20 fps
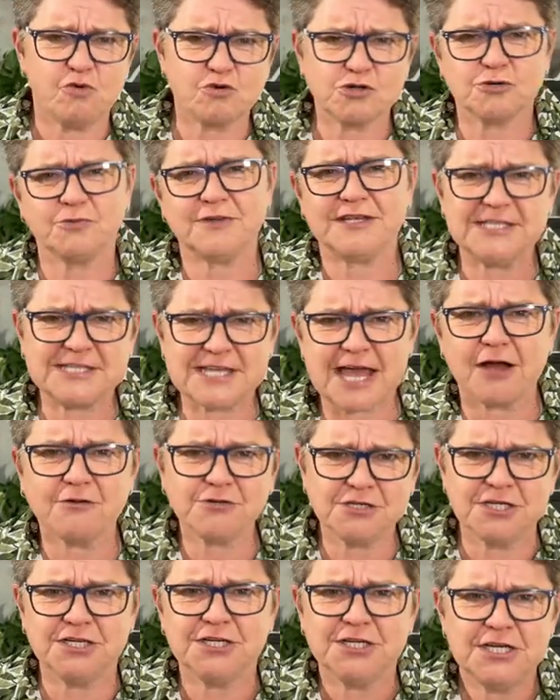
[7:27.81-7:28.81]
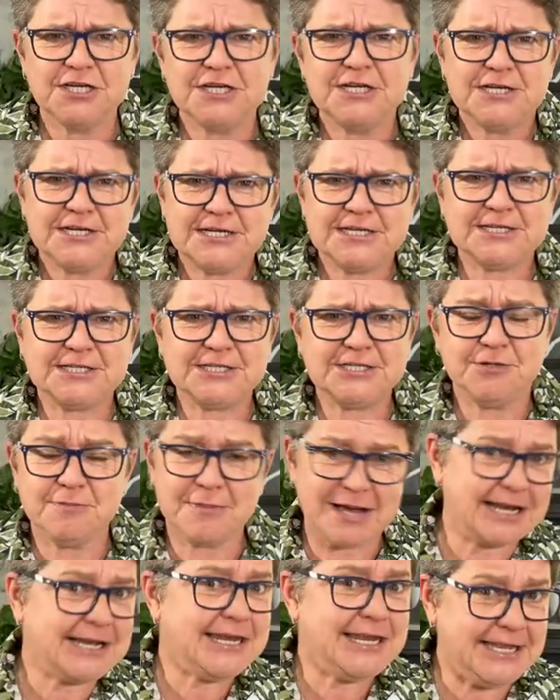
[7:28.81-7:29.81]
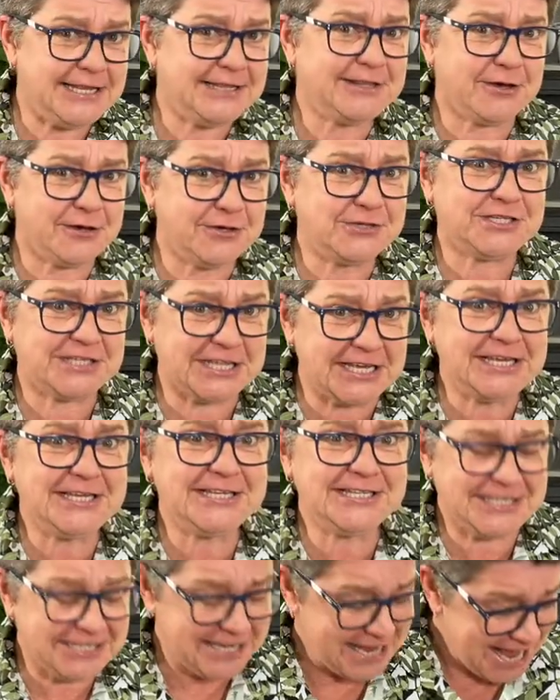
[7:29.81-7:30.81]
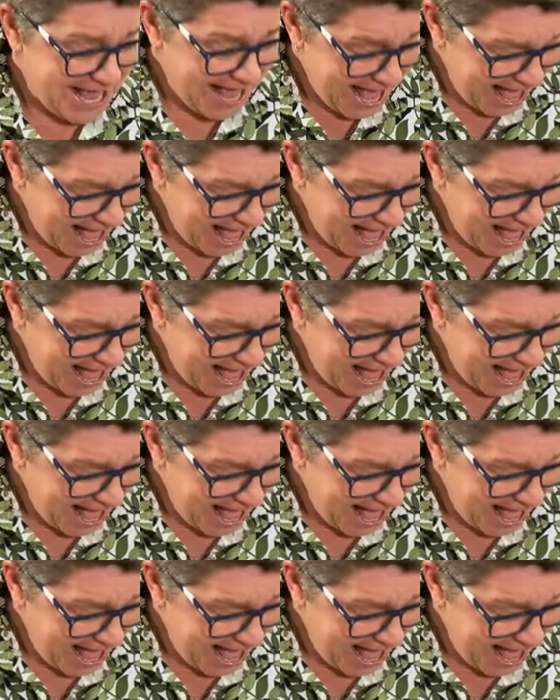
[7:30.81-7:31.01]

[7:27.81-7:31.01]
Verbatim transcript: water wings out. Uh, you might need those things.